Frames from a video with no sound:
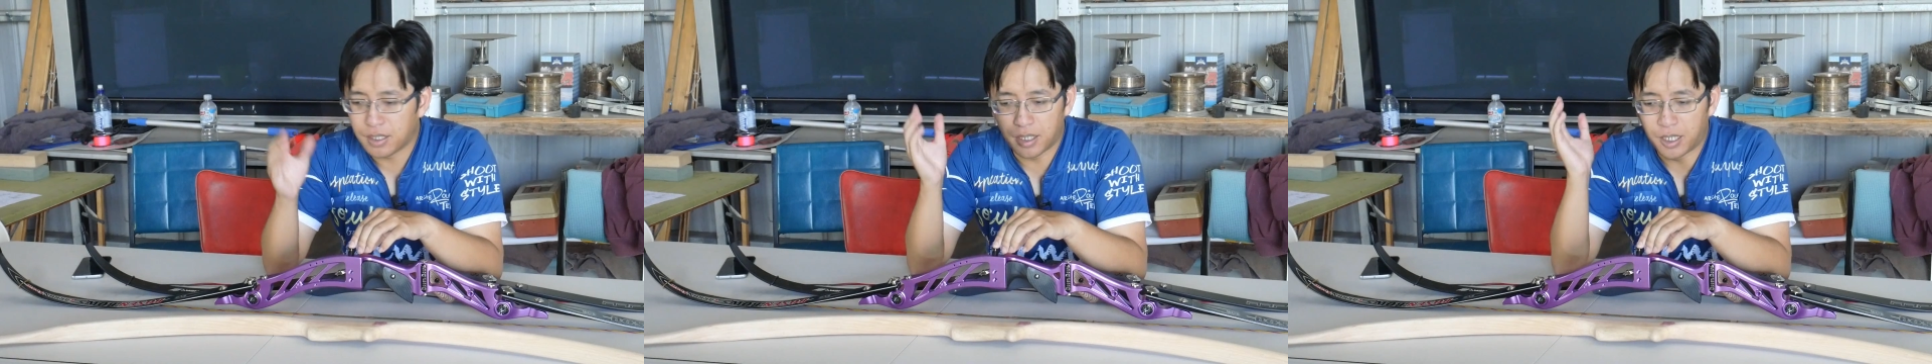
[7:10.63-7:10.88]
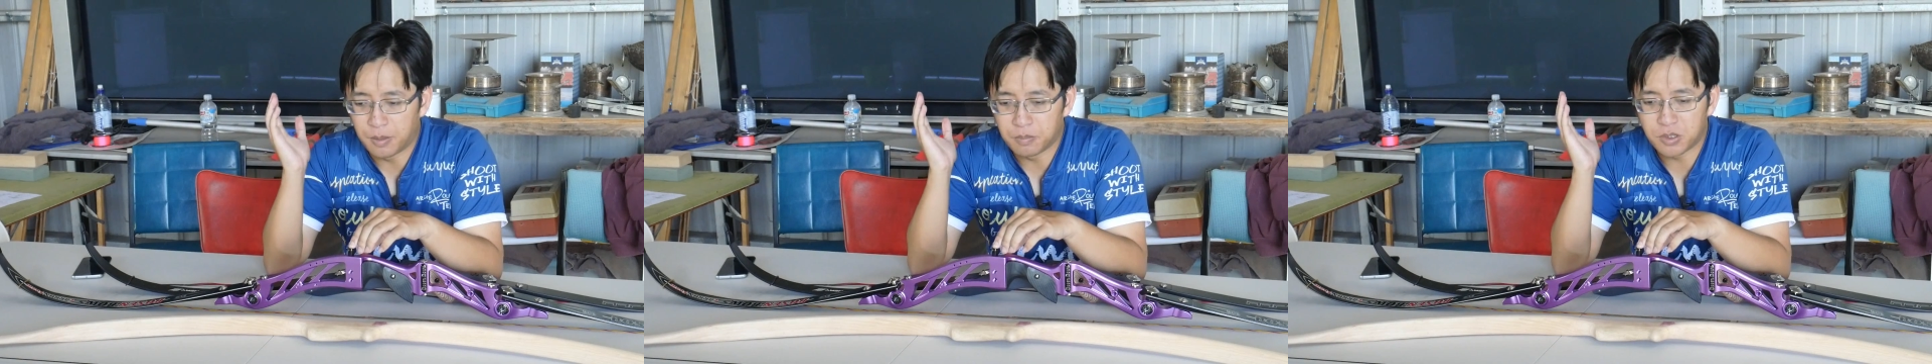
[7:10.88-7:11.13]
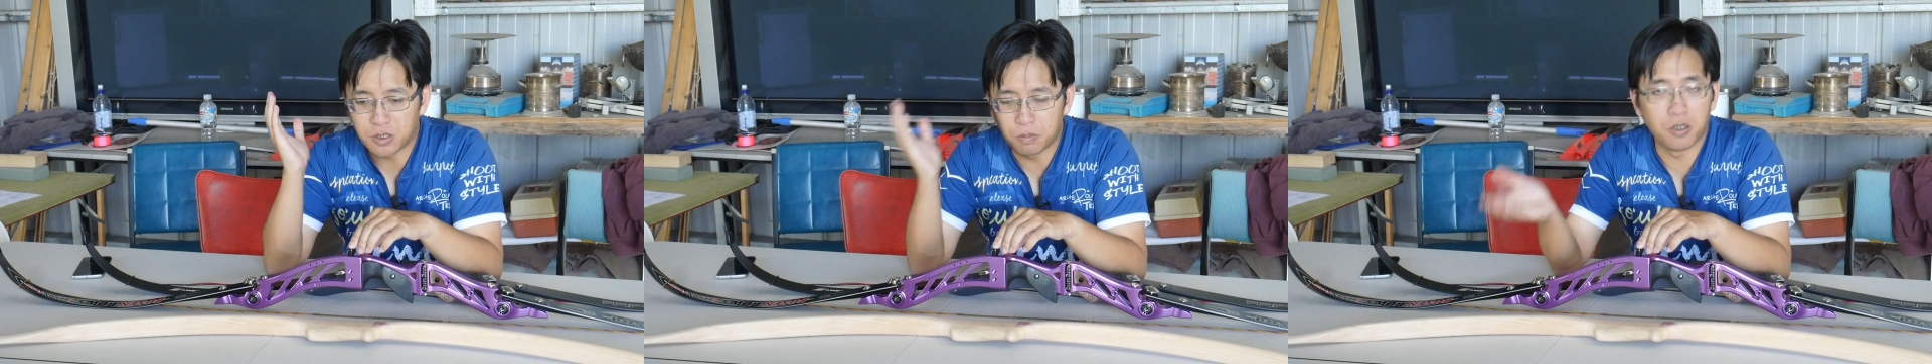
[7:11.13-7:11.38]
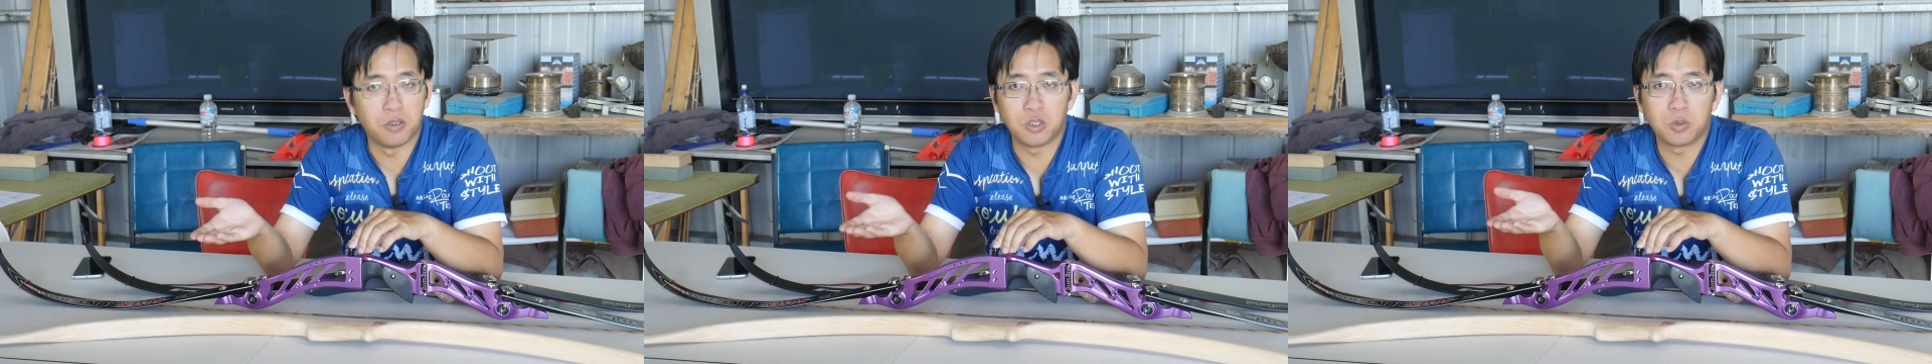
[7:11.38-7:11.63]
um, the
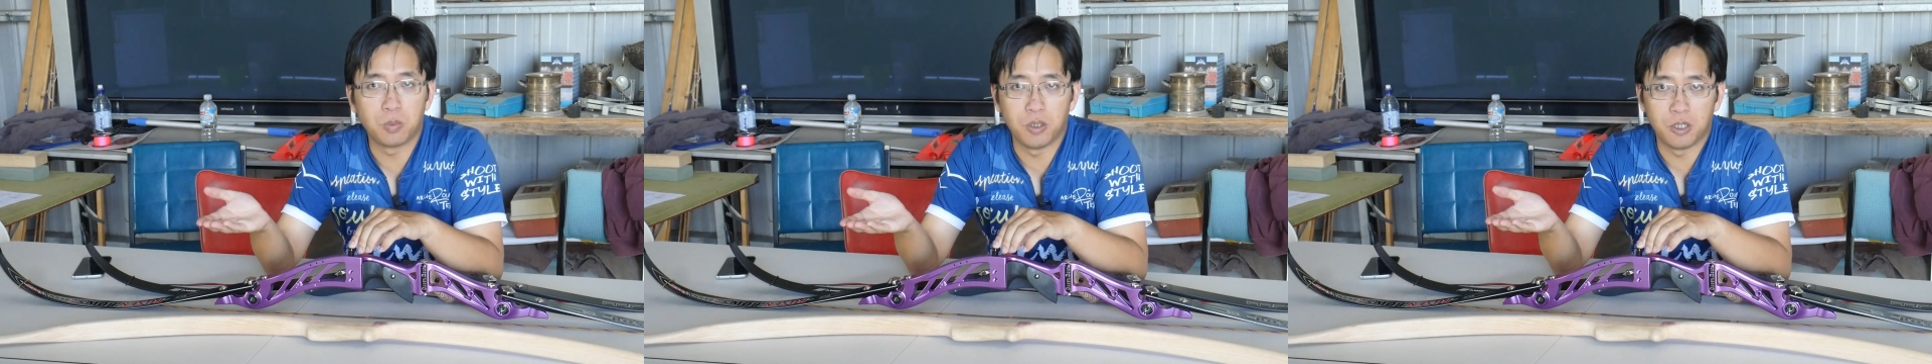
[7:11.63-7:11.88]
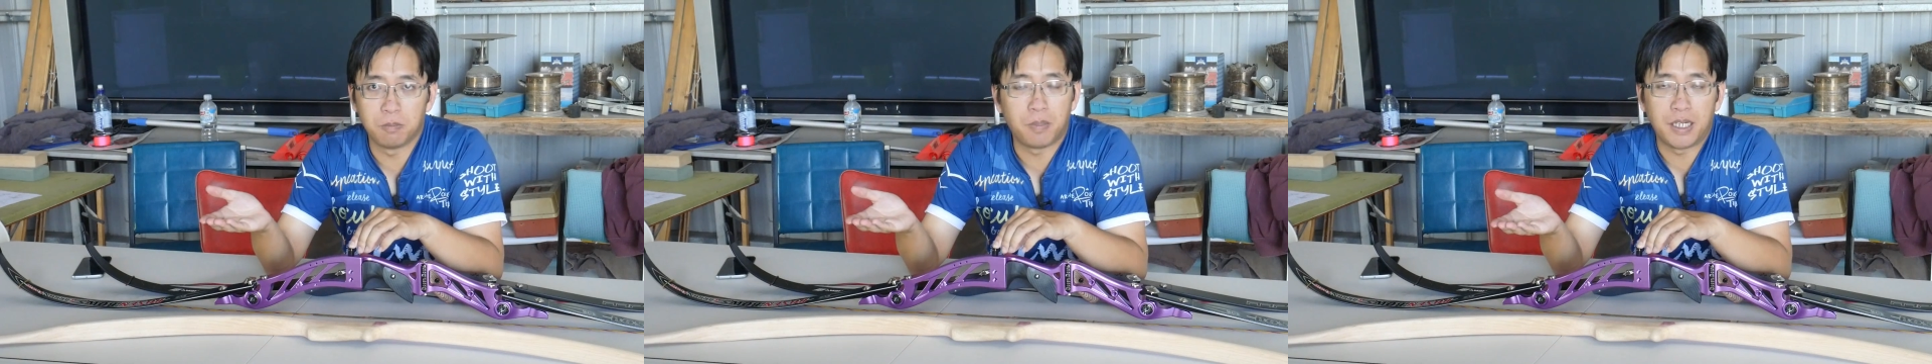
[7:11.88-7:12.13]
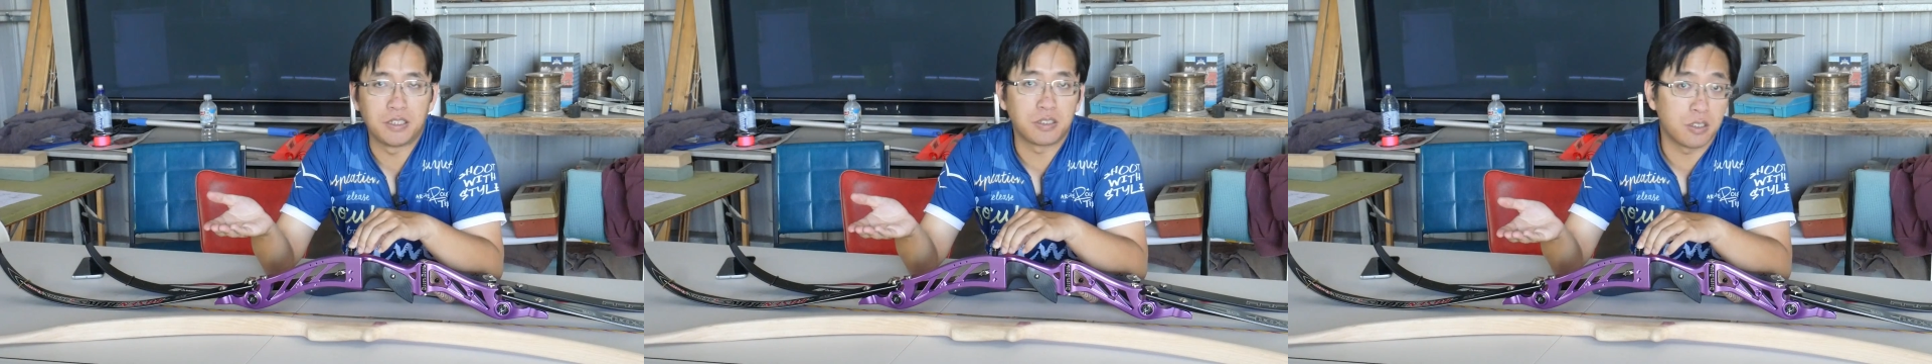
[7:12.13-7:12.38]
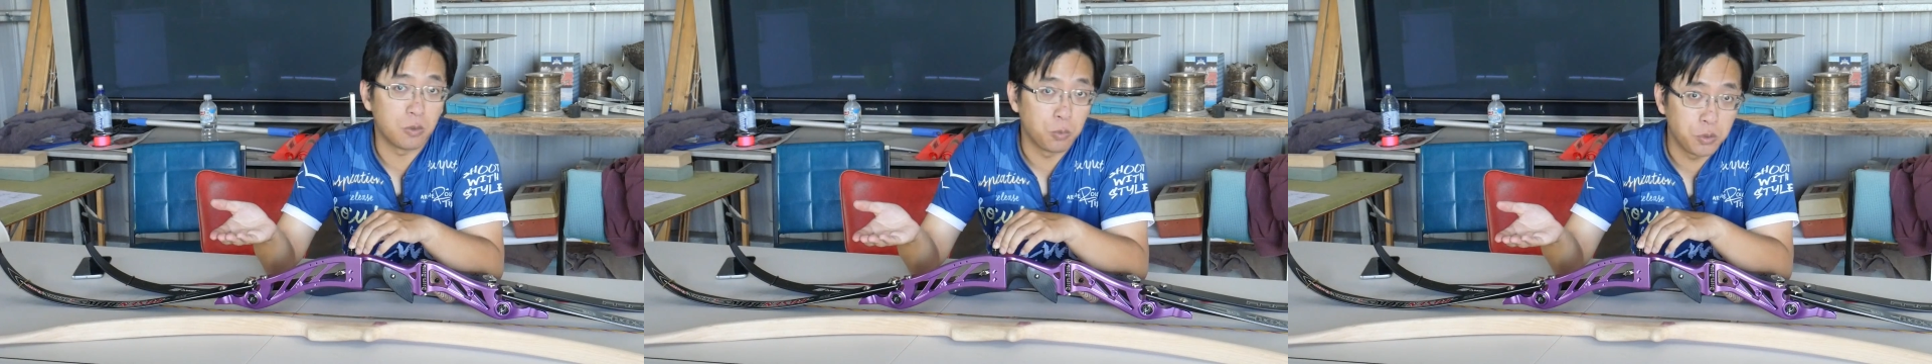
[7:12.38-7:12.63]
bows were
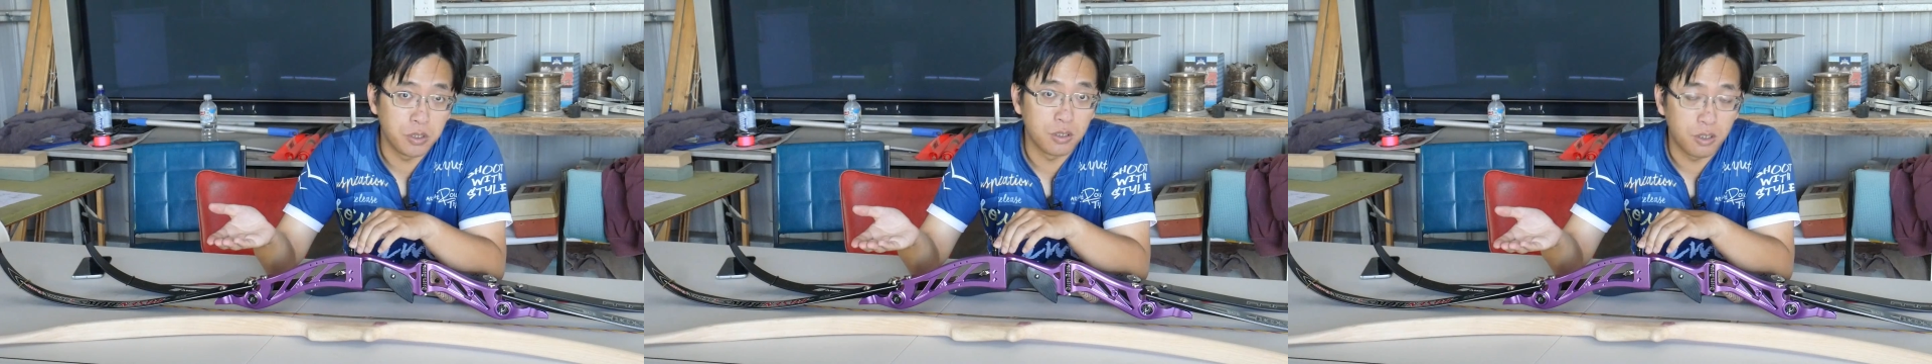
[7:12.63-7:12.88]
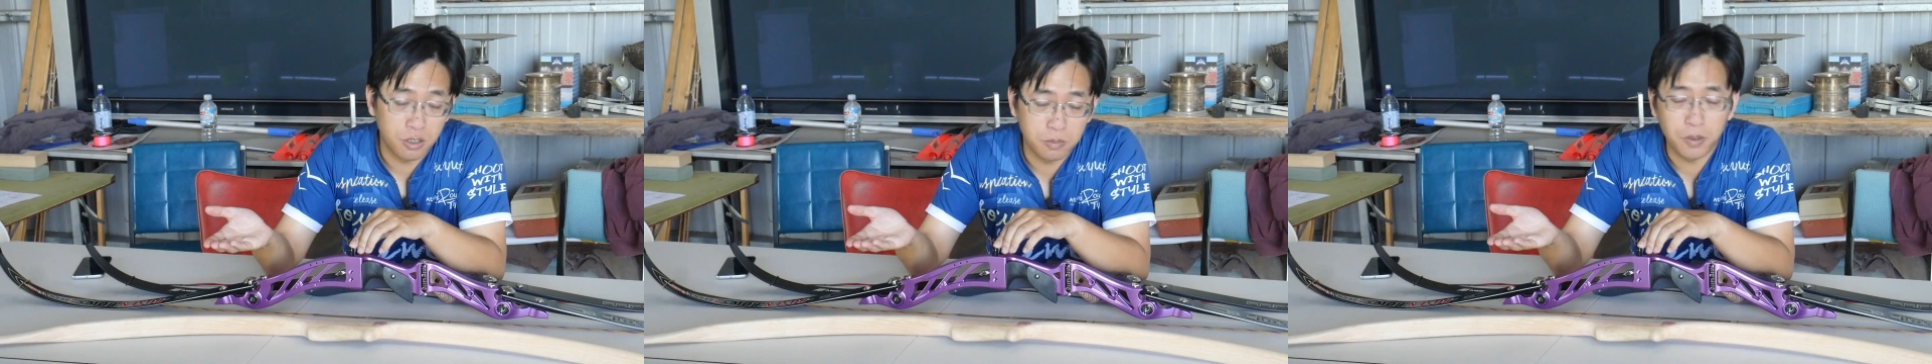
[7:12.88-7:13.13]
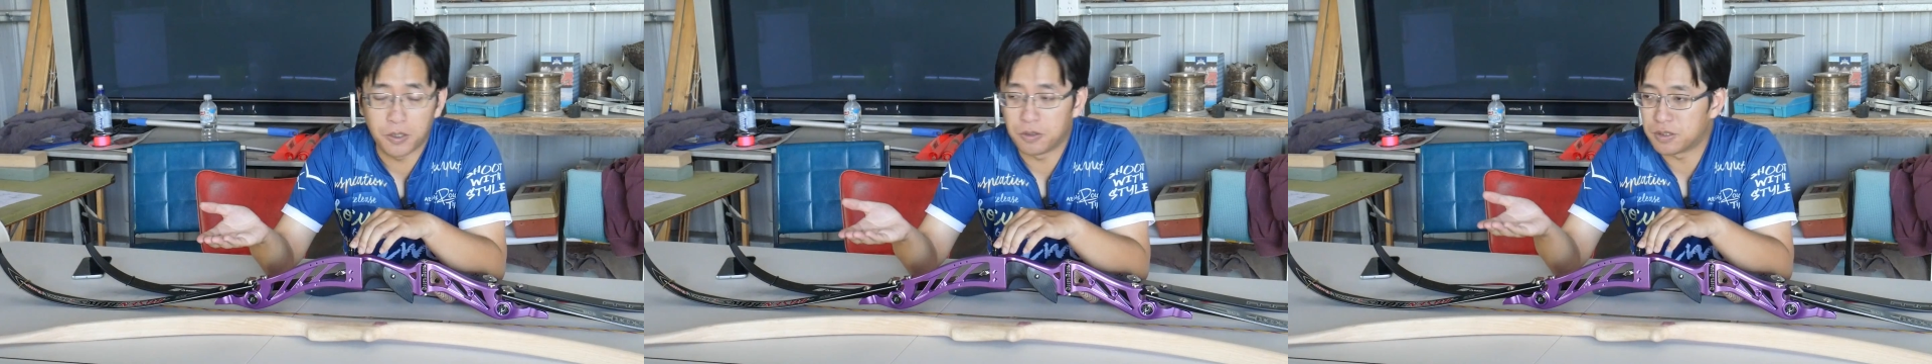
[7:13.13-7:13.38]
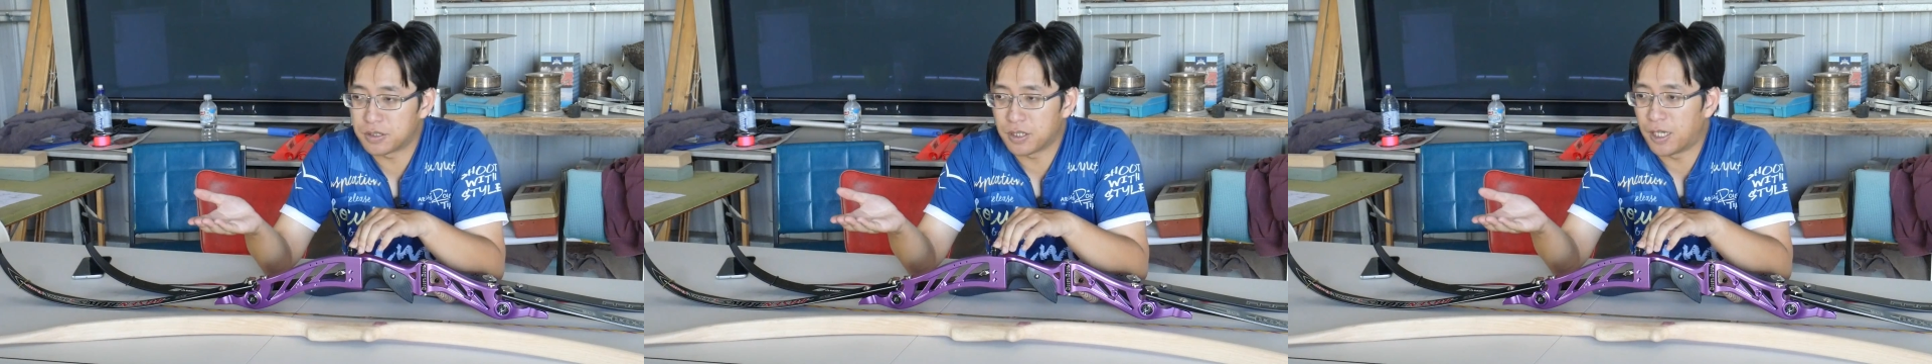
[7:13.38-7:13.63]
basically wooden
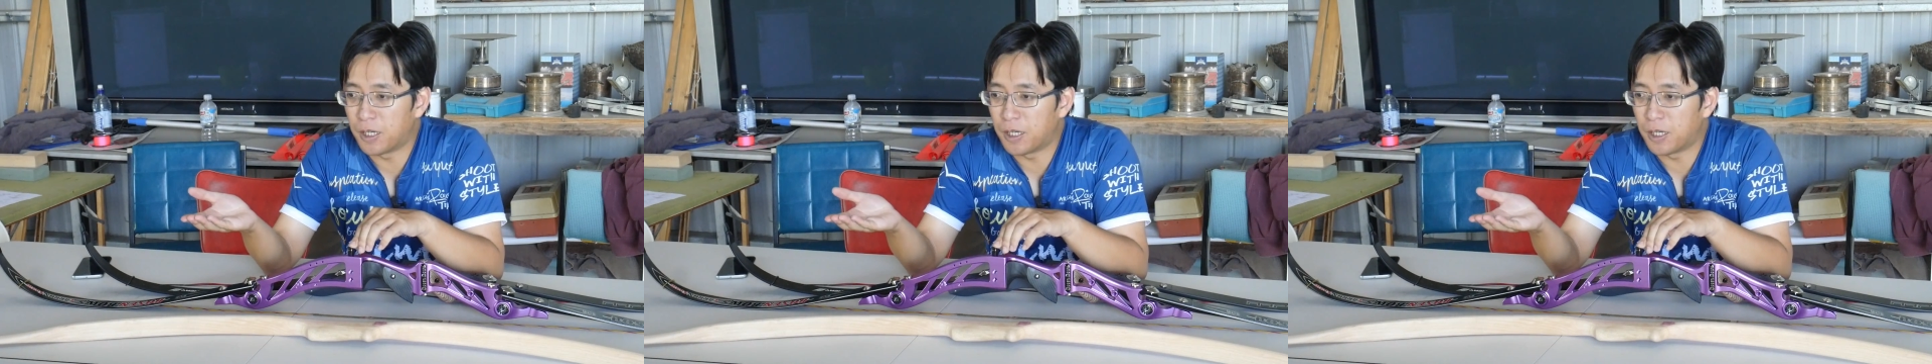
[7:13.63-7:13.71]
longbows.